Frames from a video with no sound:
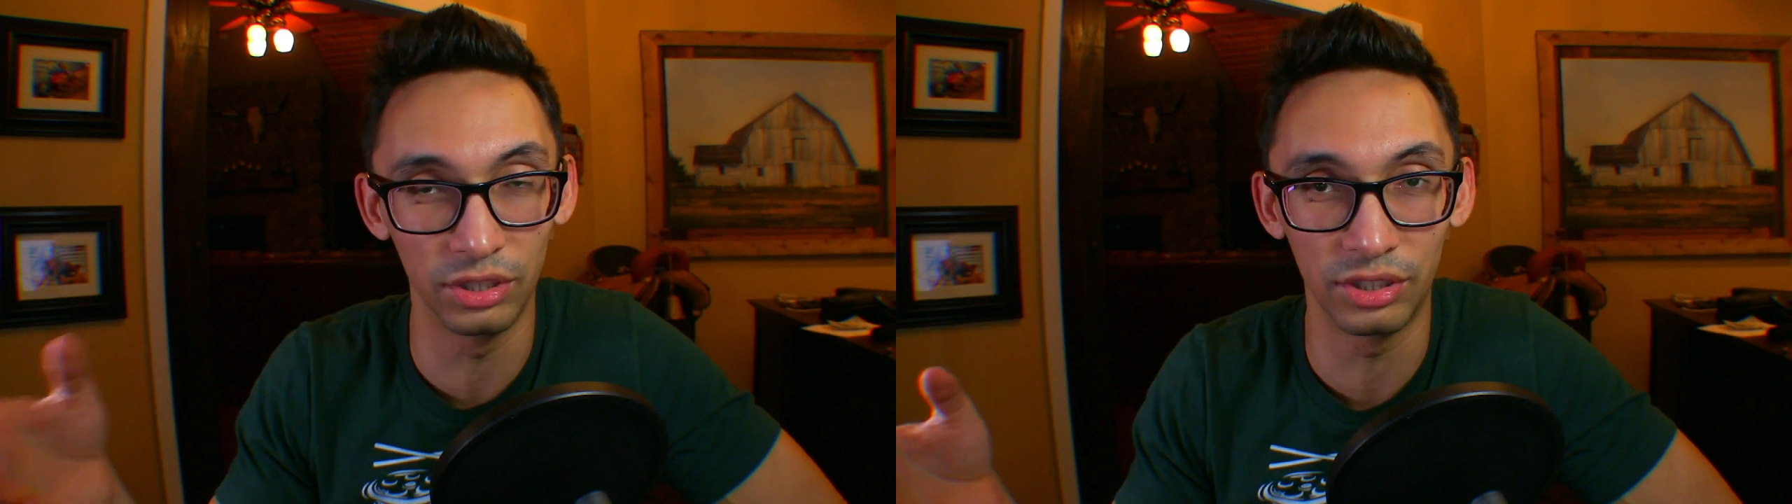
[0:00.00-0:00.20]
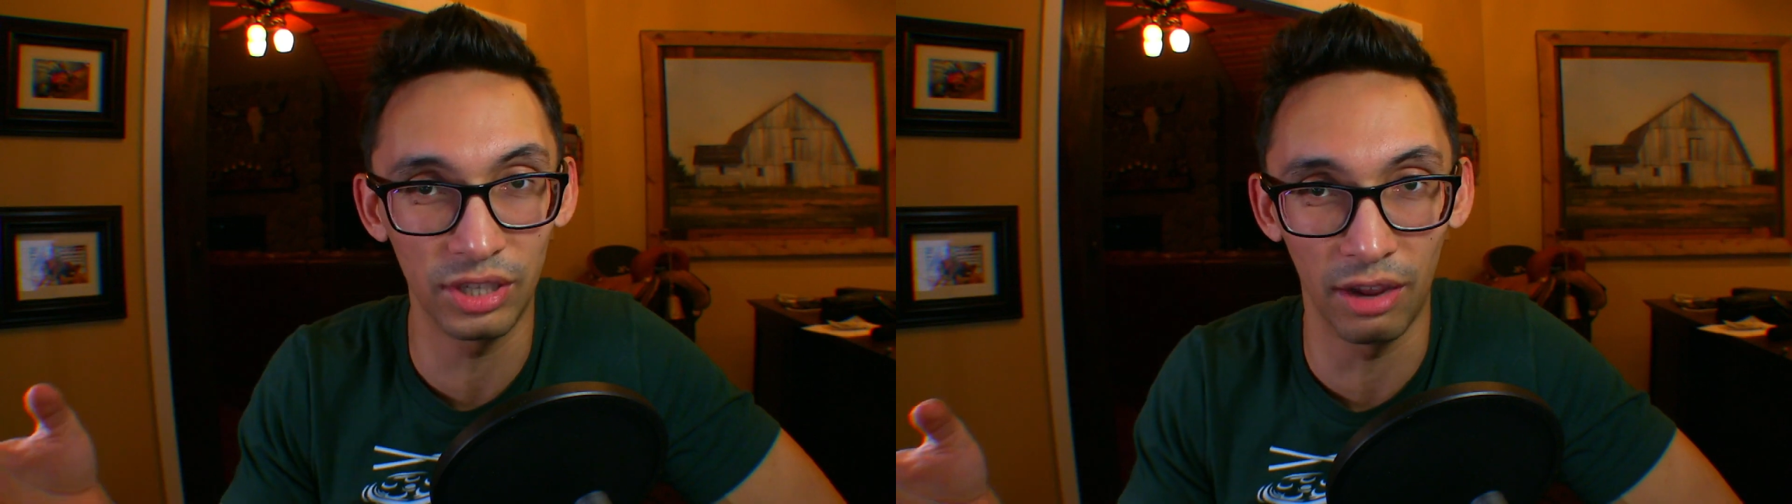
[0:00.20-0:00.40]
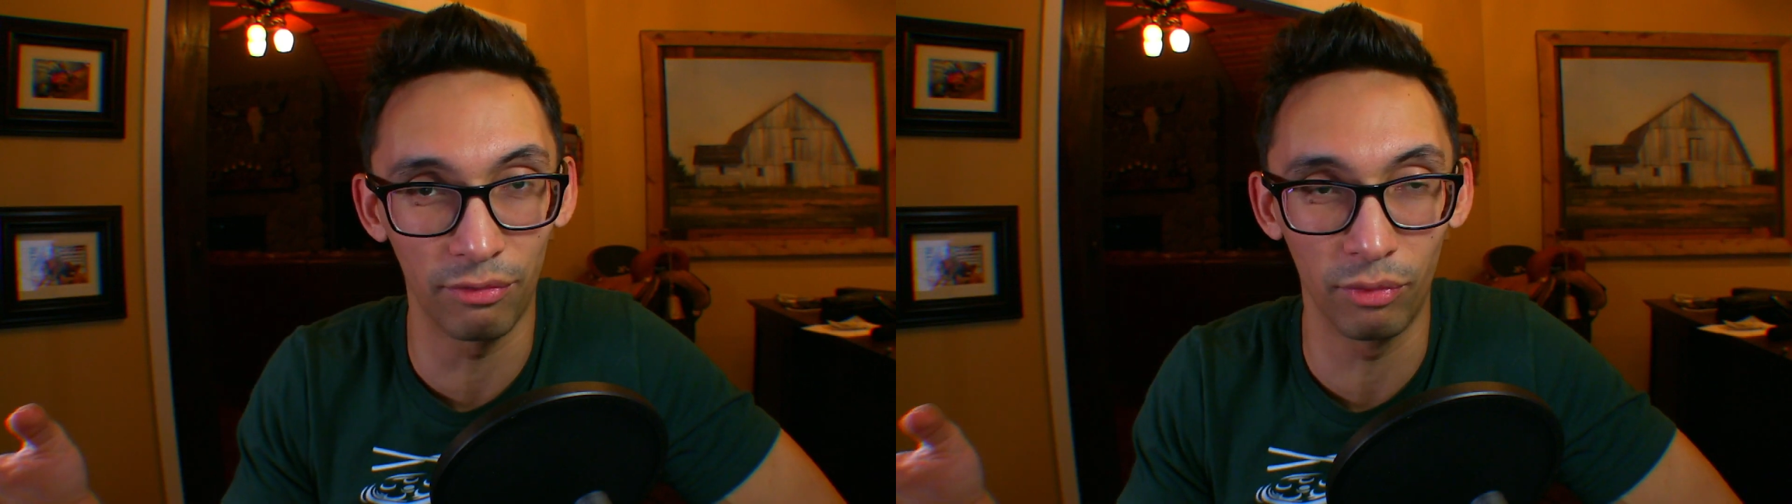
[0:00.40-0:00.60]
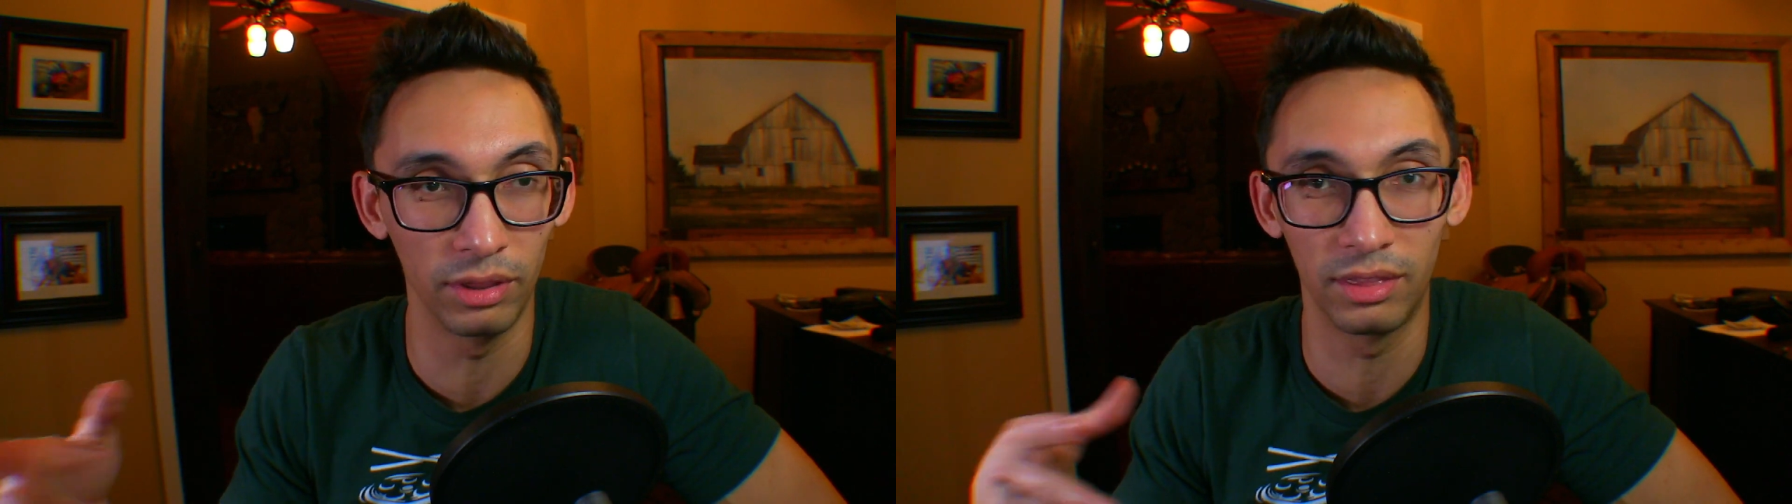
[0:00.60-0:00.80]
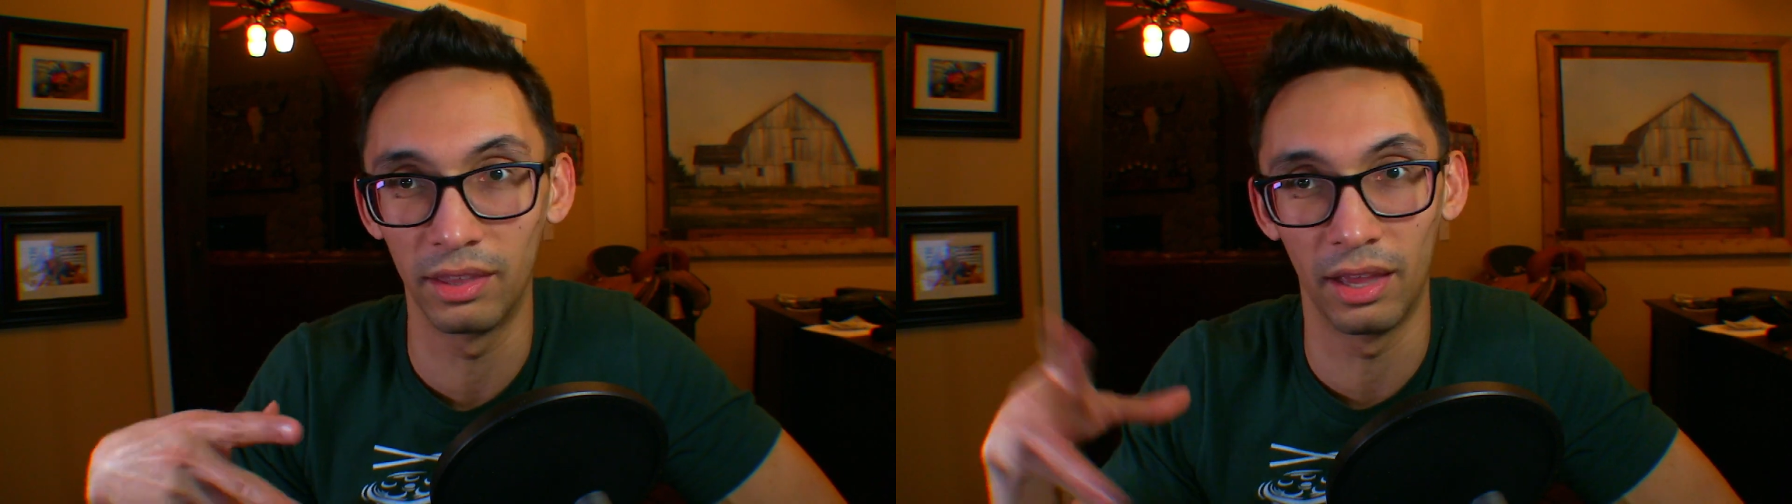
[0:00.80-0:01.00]
and stuff
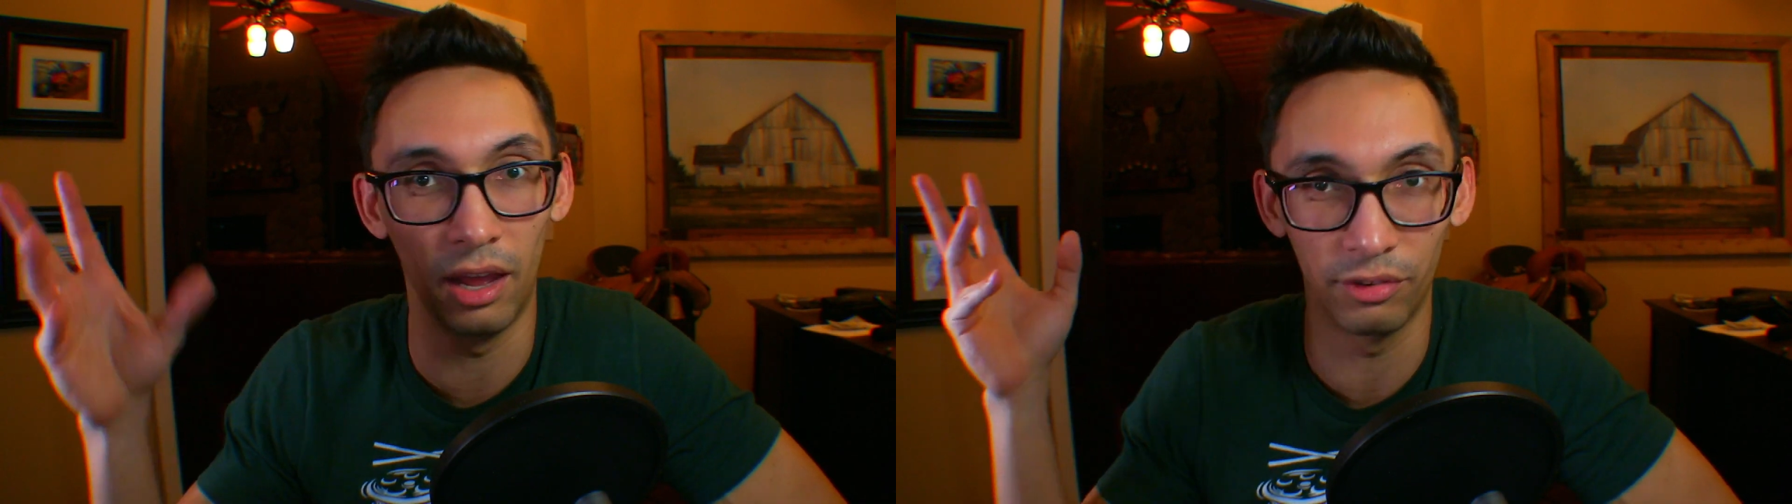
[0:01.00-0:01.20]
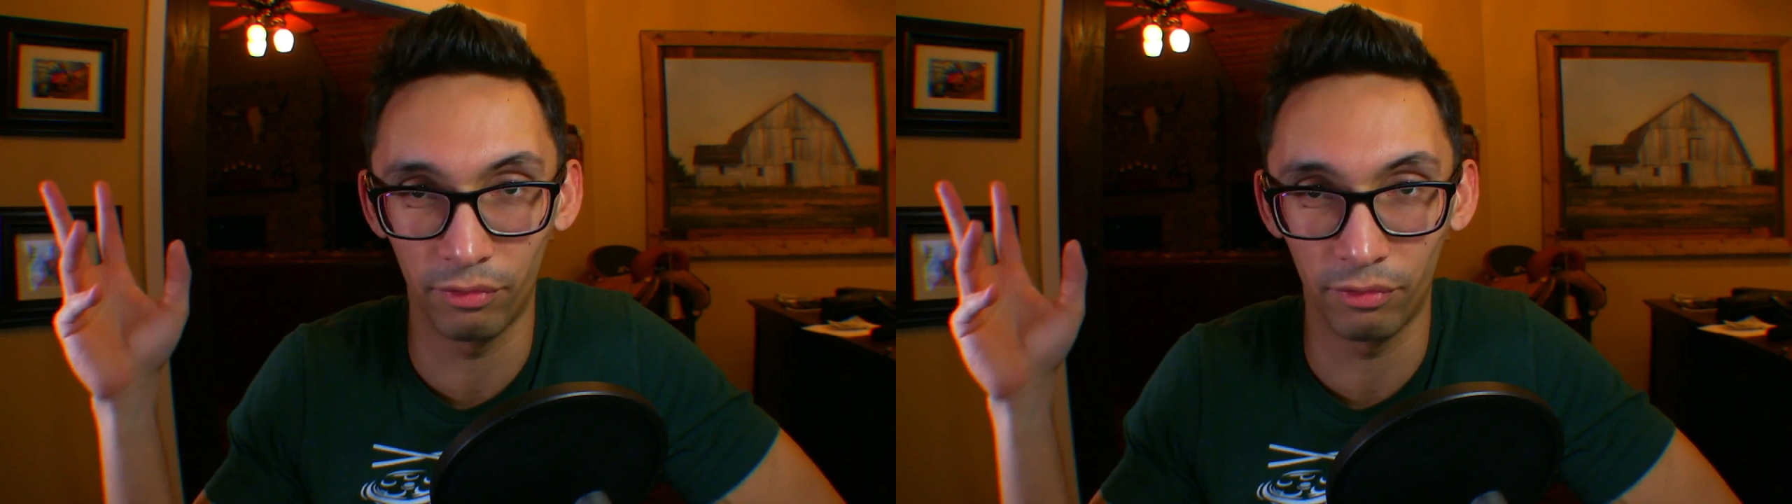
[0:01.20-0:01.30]
with the